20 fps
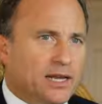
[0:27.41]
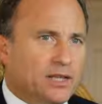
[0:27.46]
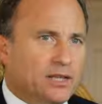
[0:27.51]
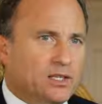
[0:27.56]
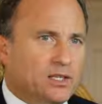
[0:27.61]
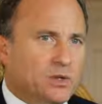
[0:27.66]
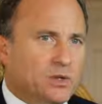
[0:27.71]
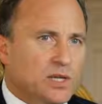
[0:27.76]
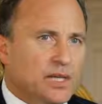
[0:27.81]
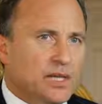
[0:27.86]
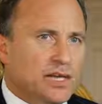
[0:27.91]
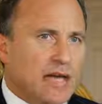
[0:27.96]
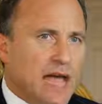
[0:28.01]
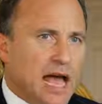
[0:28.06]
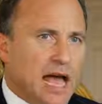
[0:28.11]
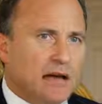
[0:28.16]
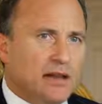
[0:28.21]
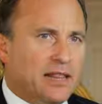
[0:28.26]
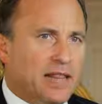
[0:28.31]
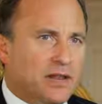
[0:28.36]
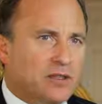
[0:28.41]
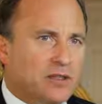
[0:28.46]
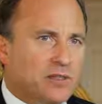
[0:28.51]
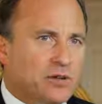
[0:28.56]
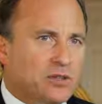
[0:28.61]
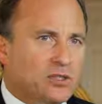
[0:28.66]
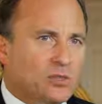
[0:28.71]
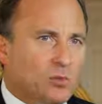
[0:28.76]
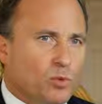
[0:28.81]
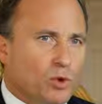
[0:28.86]
into getting out of that
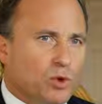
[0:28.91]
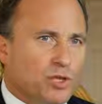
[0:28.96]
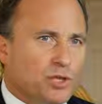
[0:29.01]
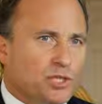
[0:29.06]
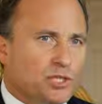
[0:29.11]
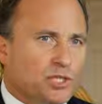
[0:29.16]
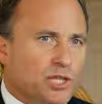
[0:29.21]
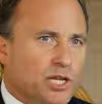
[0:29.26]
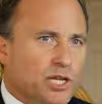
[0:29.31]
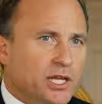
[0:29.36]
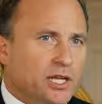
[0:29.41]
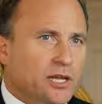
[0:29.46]
reverse mortgage